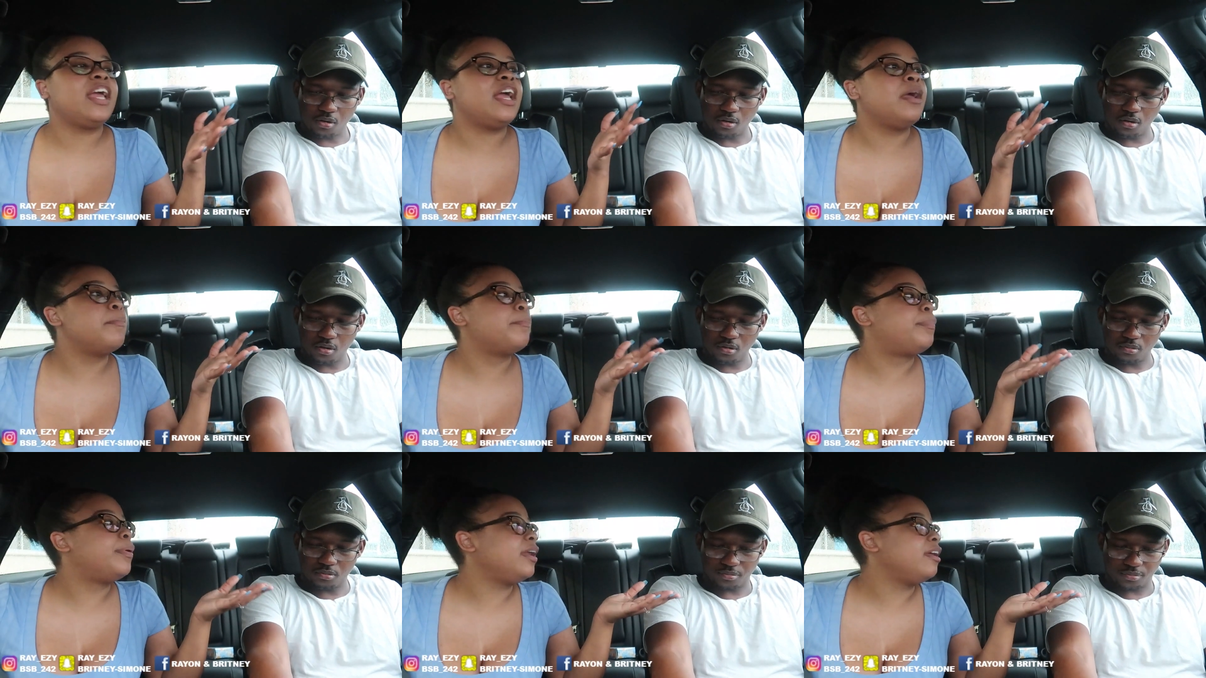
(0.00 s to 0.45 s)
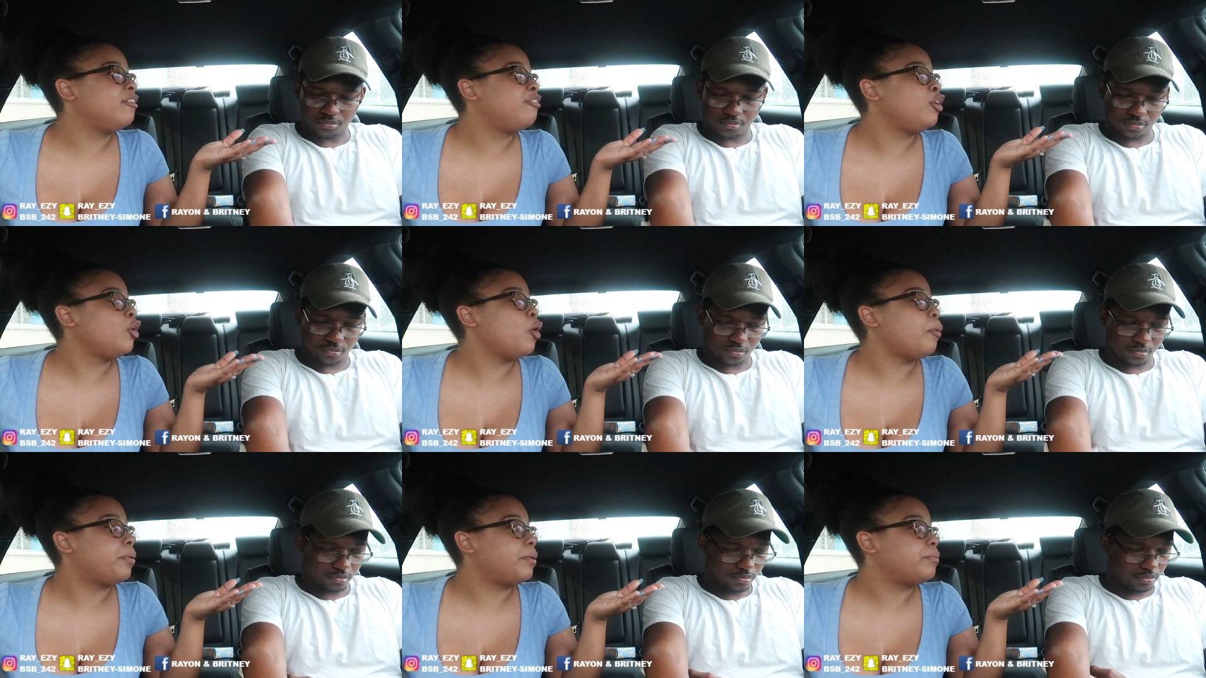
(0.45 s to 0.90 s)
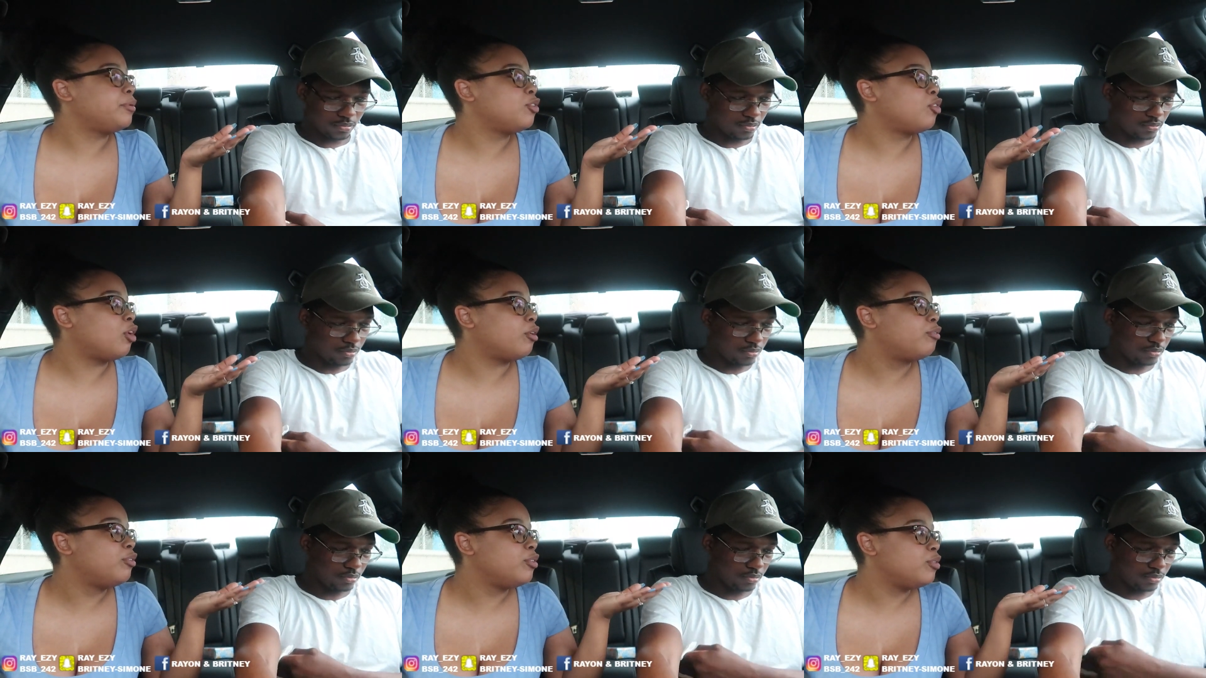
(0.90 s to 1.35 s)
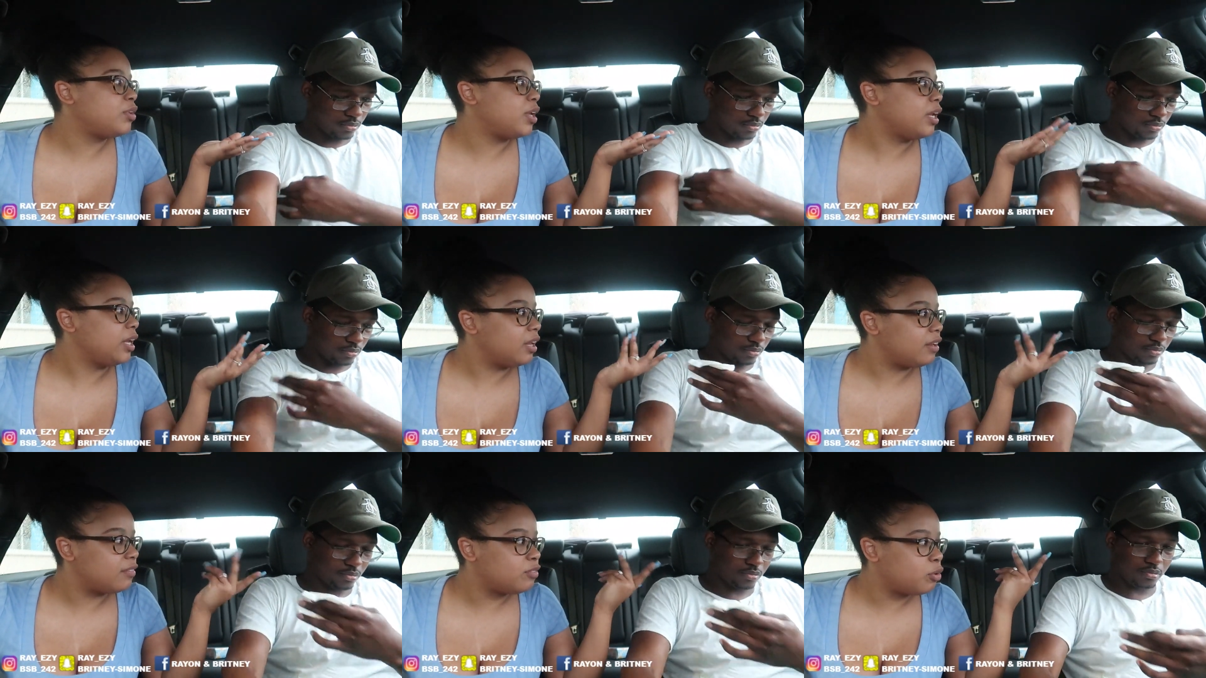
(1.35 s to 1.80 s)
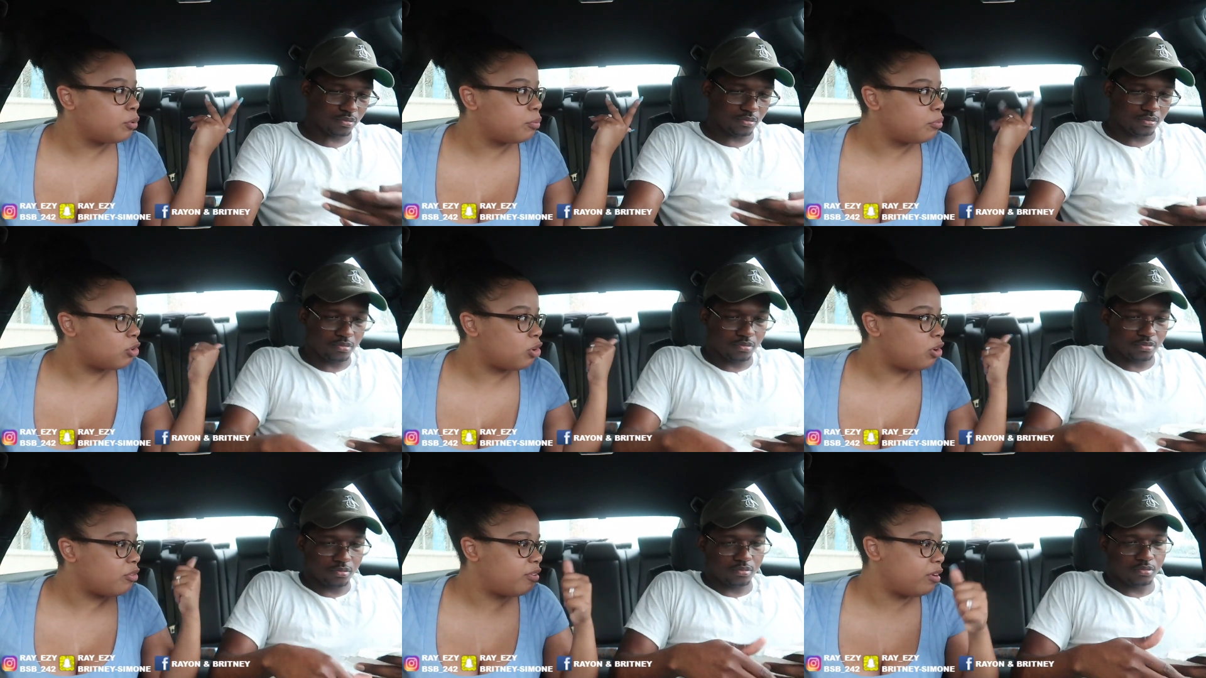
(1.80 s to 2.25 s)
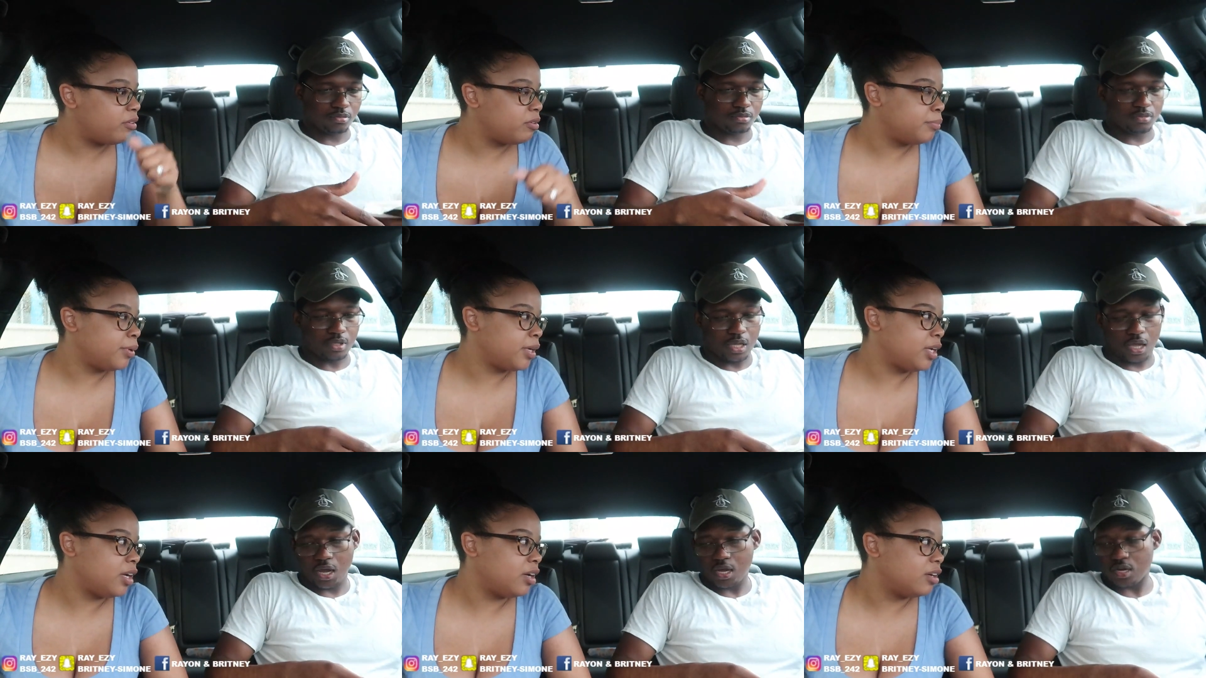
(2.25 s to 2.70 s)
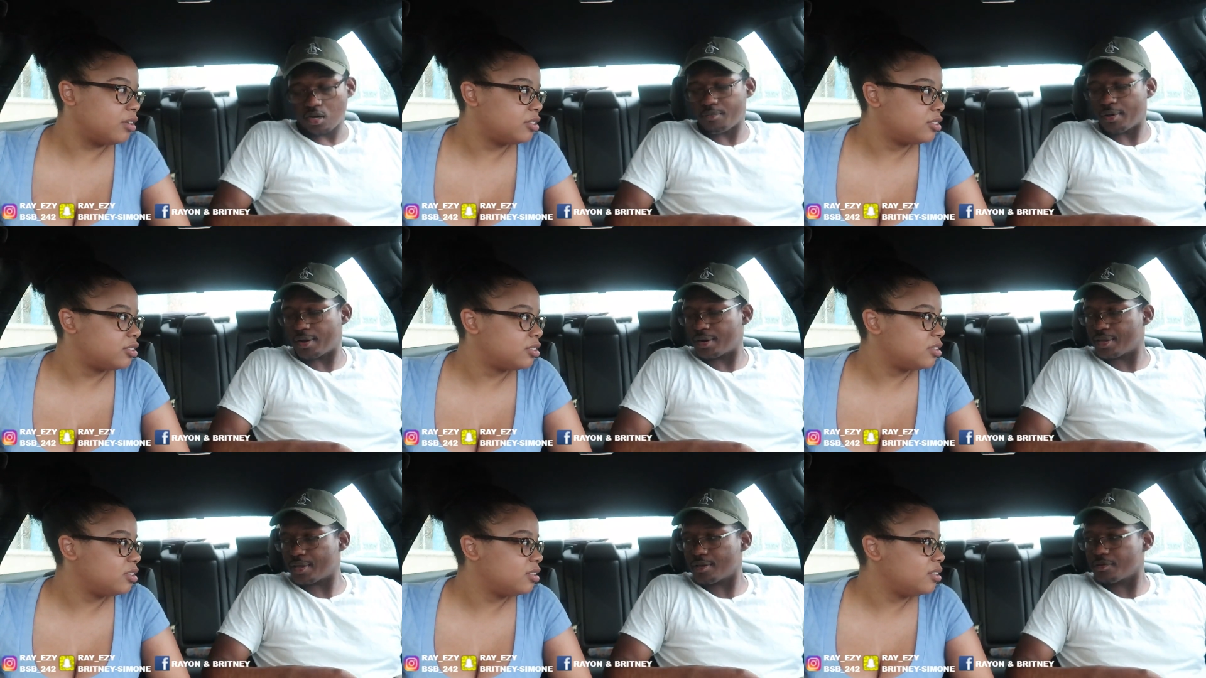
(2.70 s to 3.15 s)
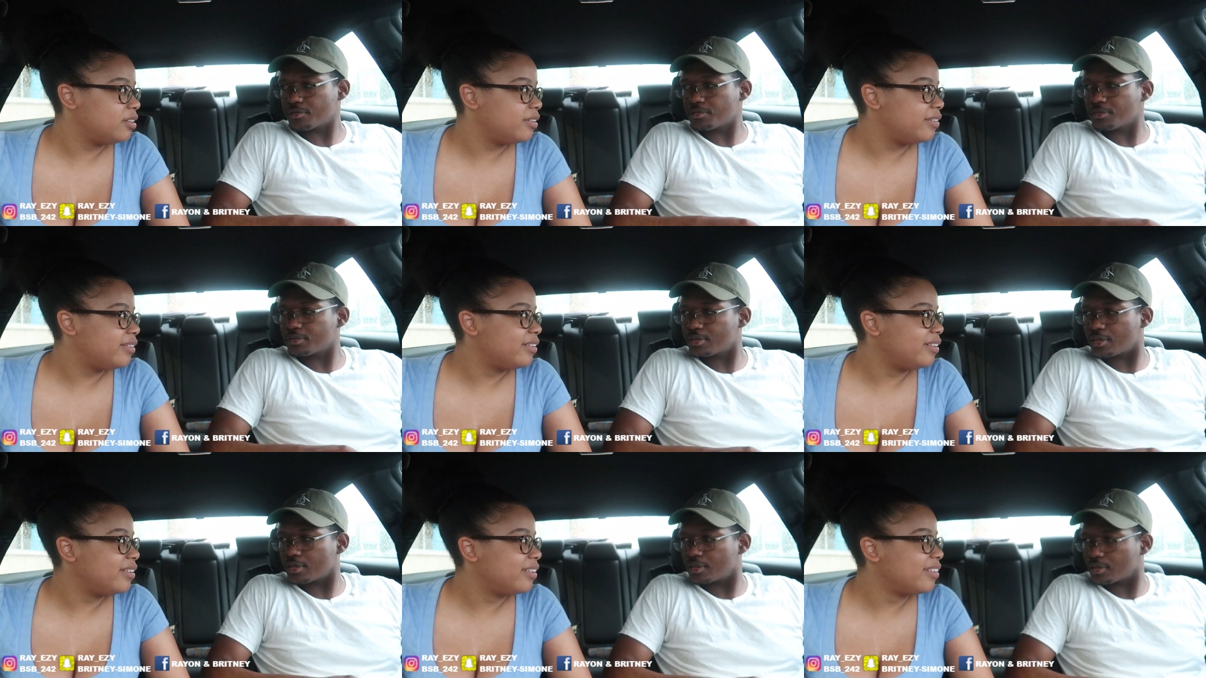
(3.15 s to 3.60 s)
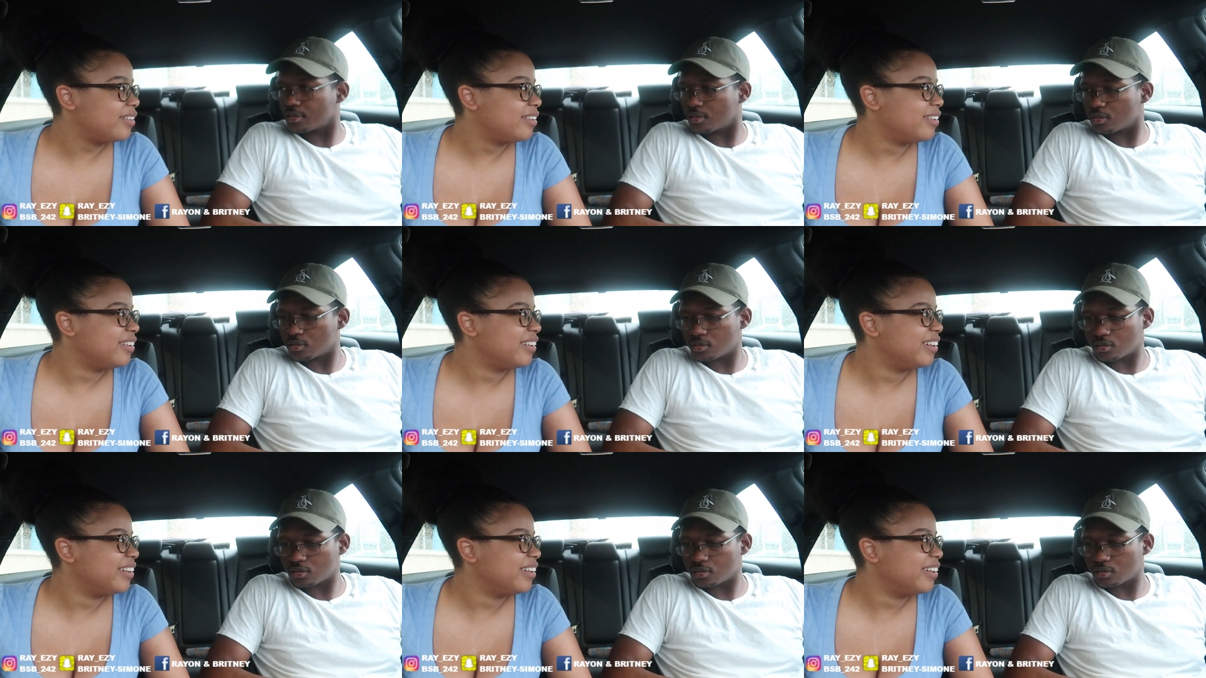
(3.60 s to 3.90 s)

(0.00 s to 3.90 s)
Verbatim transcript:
Speaker 1: go home. but if he opened up the door for you, then he had to open it up for
Speaker 2: everybody else. Ain't nobody else was there.